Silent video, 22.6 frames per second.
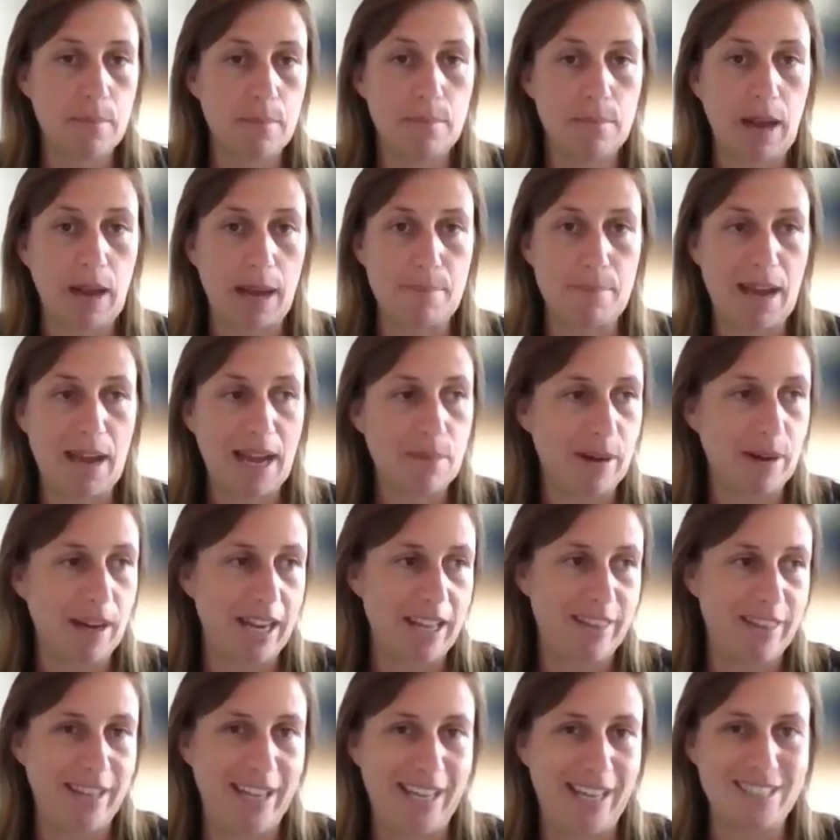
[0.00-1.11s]
like magpie
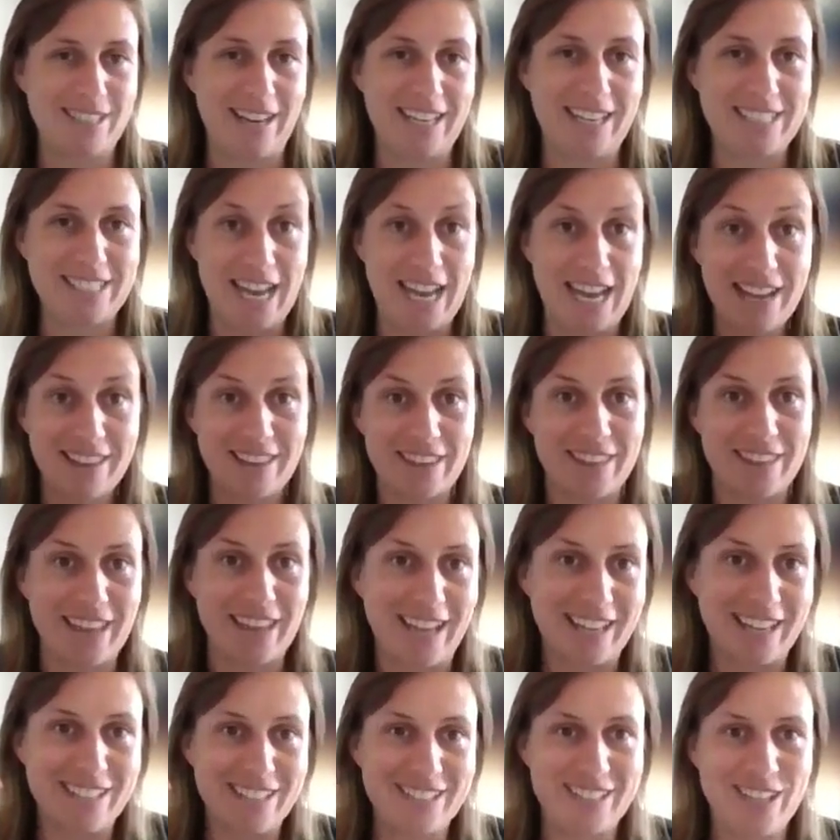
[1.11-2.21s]
things, like take the
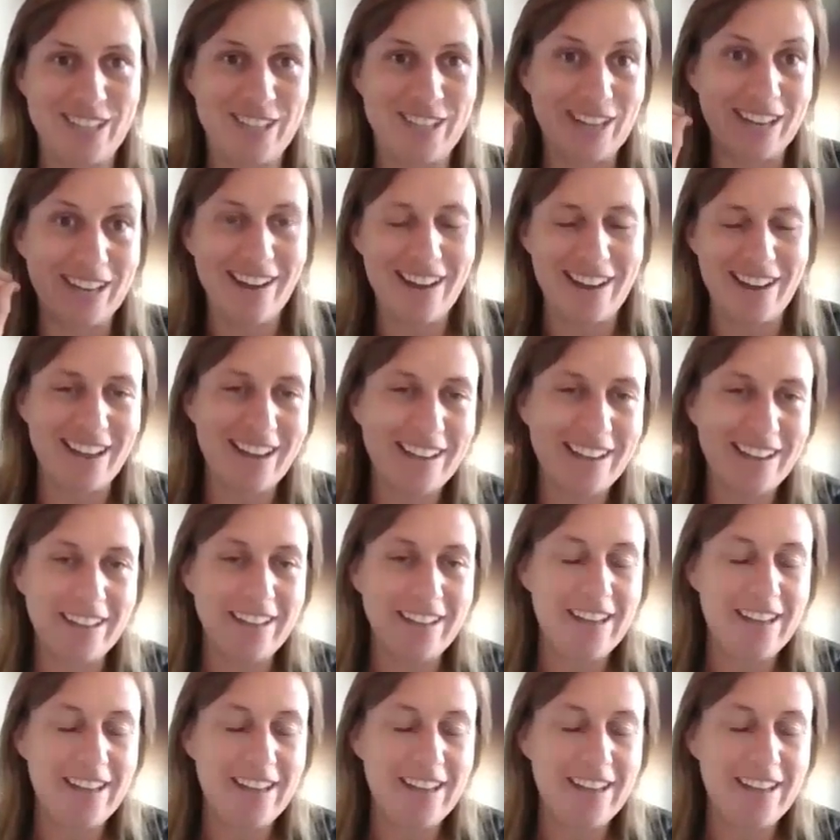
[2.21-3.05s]
things that you like